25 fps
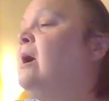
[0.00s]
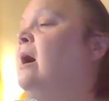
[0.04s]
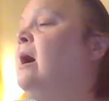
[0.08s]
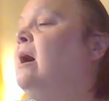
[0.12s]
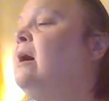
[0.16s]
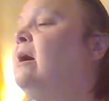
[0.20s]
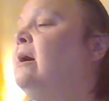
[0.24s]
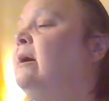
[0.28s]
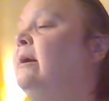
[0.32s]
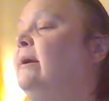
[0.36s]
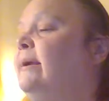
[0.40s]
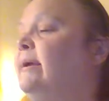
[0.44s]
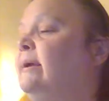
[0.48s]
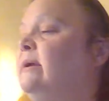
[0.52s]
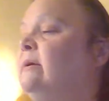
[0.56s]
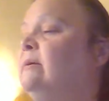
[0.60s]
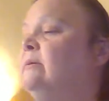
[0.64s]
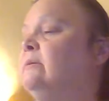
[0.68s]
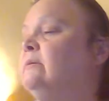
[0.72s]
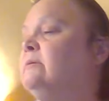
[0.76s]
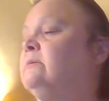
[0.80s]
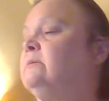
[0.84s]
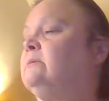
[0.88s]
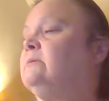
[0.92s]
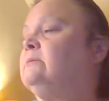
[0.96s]
I
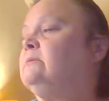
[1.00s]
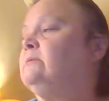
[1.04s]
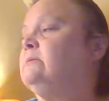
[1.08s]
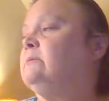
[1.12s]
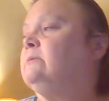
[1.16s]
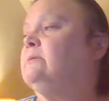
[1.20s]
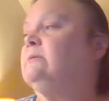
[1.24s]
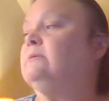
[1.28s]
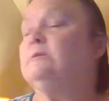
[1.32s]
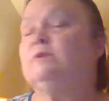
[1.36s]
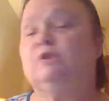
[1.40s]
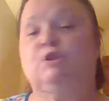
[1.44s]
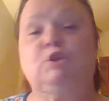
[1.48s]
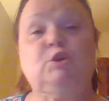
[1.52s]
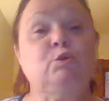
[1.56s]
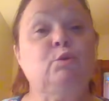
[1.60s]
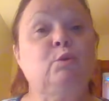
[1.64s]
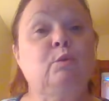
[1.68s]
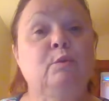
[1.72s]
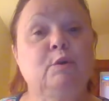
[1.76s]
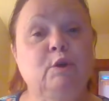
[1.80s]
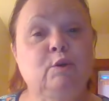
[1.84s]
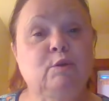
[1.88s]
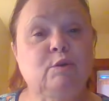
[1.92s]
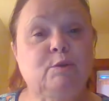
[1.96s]
do
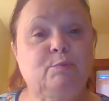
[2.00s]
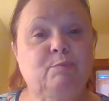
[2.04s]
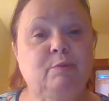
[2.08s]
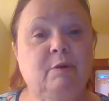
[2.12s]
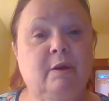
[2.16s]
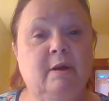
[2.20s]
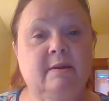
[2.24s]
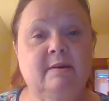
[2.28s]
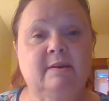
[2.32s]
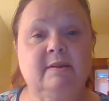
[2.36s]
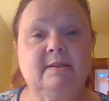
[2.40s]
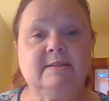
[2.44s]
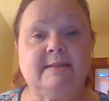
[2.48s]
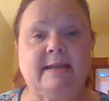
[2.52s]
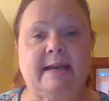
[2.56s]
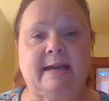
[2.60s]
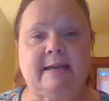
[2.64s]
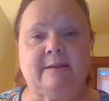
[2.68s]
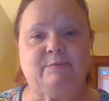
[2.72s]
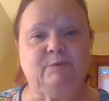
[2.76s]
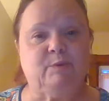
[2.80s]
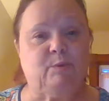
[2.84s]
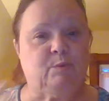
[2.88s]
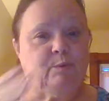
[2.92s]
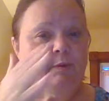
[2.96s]
use products
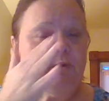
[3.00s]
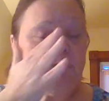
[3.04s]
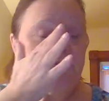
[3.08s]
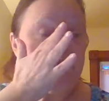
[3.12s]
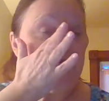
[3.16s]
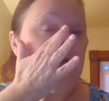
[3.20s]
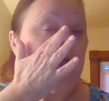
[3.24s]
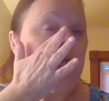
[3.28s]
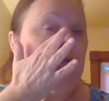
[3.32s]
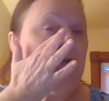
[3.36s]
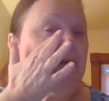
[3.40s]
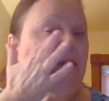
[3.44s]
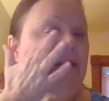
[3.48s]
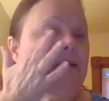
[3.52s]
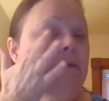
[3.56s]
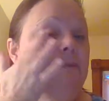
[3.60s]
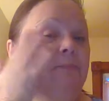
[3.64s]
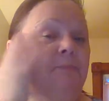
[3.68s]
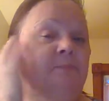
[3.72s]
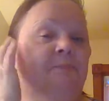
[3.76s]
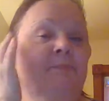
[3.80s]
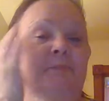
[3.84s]
afterwards, okay?